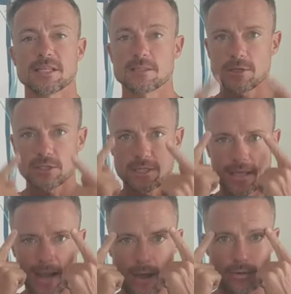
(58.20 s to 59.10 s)
especially
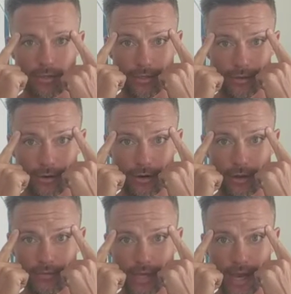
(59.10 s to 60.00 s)
that outer third
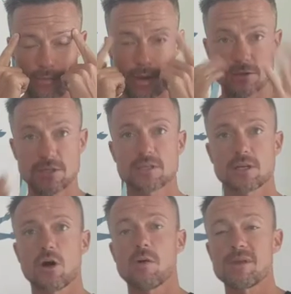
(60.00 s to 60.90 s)
of the eyebrows. These
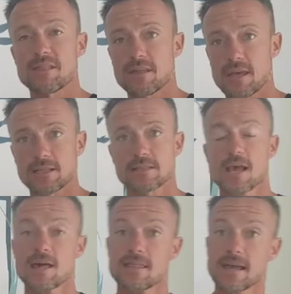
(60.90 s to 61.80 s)
can all be
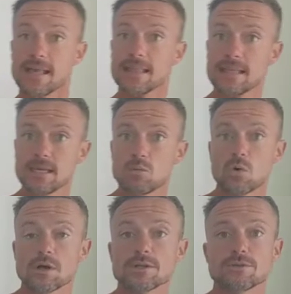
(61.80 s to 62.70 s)
things that can lead
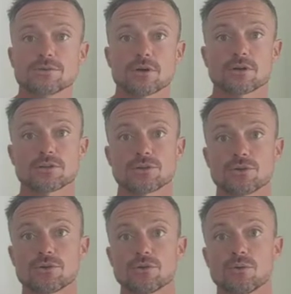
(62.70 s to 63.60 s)
one to start
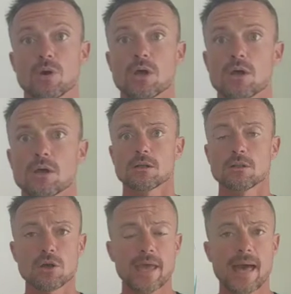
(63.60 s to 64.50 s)
to
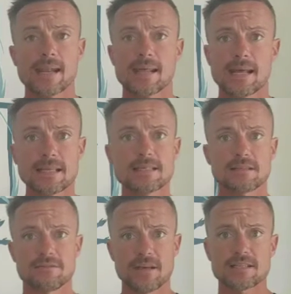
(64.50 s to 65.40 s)
look at and at
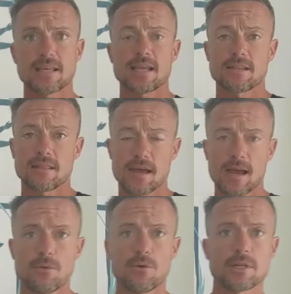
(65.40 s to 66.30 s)
least investigate the
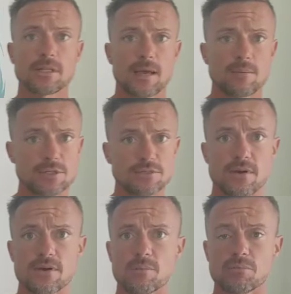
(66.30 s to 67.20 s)
thyroid gland, which is a
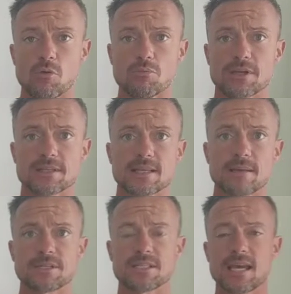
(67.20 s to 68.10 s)
very appropriate
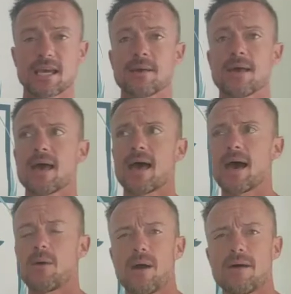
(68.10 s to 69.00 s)
step to take.
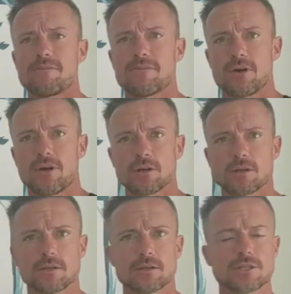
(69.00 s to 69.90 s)
However,
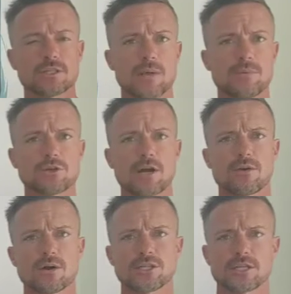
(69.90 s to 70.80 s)
just like we try
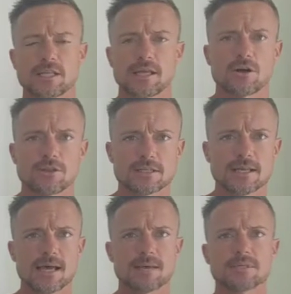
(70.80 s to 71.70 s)
to articulate all the
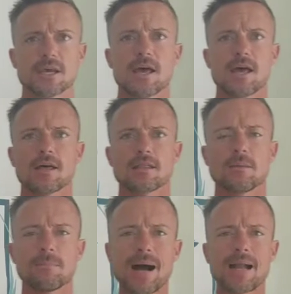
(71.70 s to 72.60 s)
time,
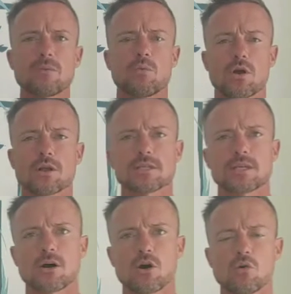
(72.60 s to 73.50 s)
the body works
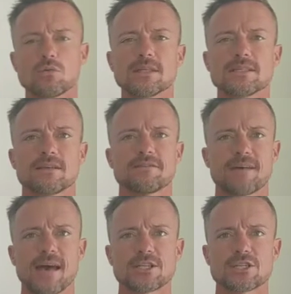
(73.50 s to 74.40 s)
in a holistic
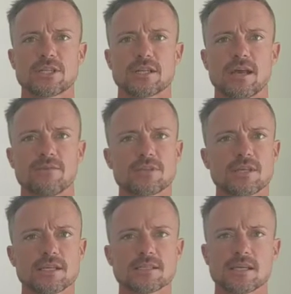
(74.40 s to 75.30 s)
fashion.
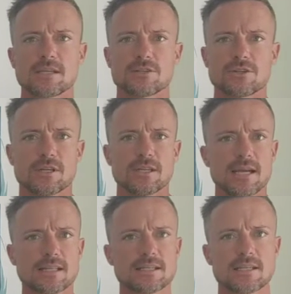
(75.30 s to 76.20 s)
Everything is
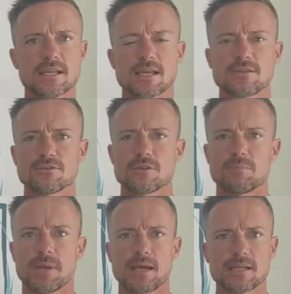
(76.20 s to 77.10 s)
interconnected and
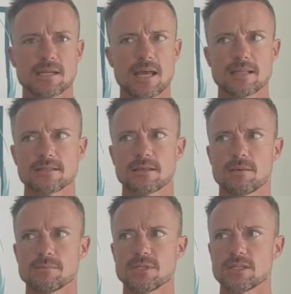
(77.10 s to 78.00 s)
interdependent, and
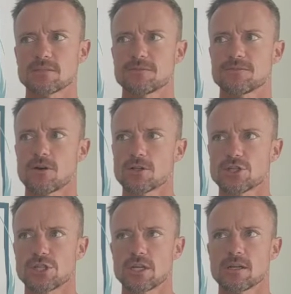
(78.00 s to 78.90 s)
some
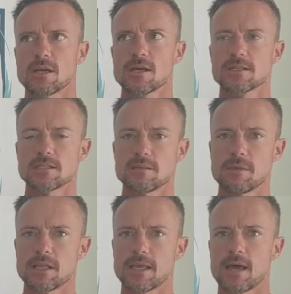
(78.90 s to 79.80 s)
dysfunction
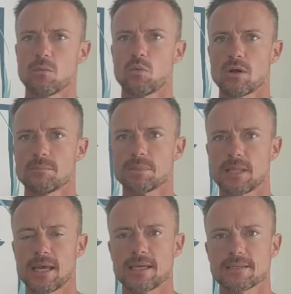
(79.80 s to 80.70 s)
seemingly at one
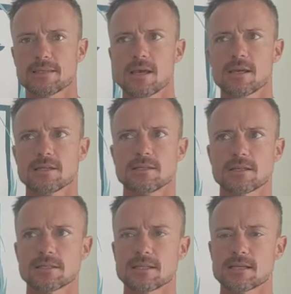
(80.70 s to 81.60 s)
place
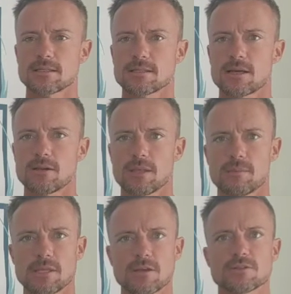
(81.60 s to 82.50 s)
doesn't necessarily
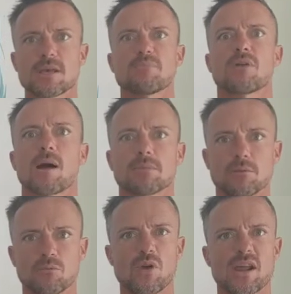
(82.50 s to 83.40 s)
mean there's a
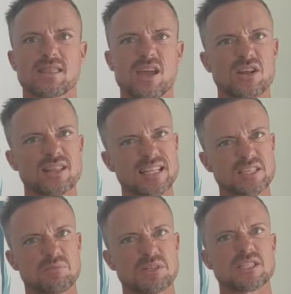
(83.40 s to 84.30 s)
problem right there at that
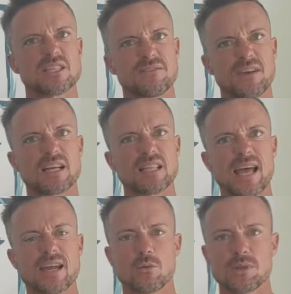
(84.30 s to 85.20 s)
specific
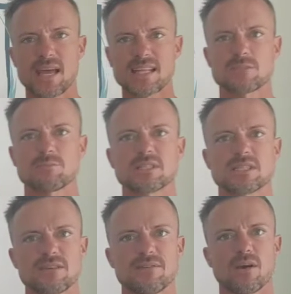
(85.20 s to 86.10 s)
gland or with that
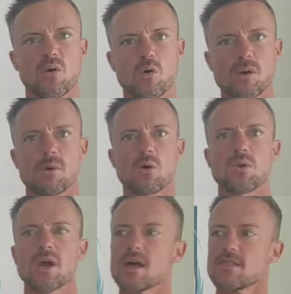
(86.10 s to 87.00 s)
specific
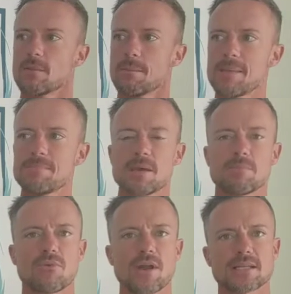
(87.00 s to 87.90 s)
hormone. There might be a
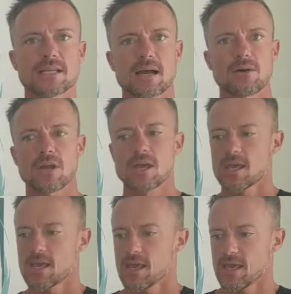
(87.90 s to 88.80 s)
breakdown
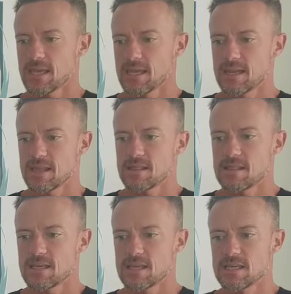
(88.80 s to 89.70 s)
in
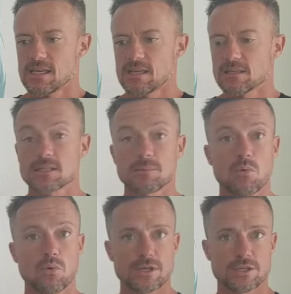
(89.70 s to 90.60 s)
the
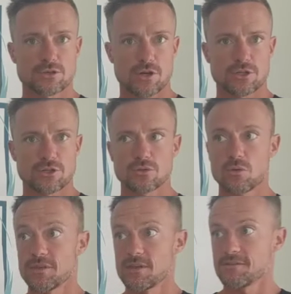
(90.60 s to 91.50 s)
supporting structures
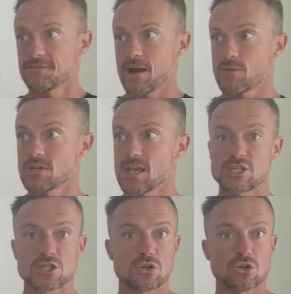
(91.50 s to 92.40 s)
or the
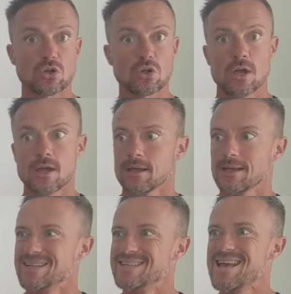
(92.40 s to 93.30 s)
foundational
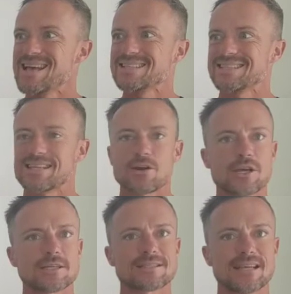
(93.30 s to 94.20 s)

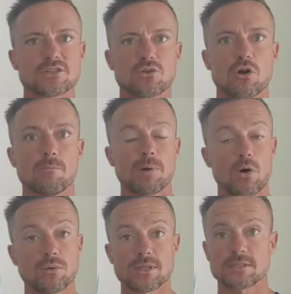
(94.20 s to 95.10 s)
necessary essential
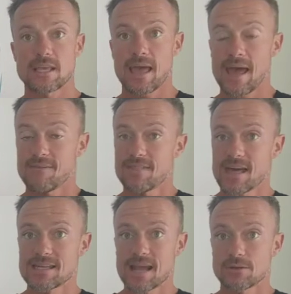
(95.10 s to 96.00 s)
components to have
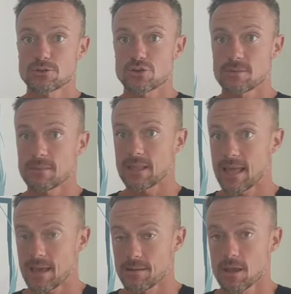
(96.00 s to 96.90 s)
that downstream
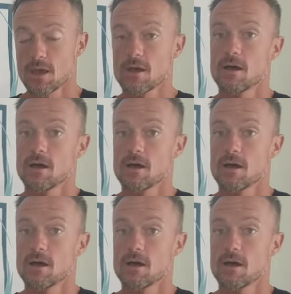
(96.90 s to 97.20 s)
gland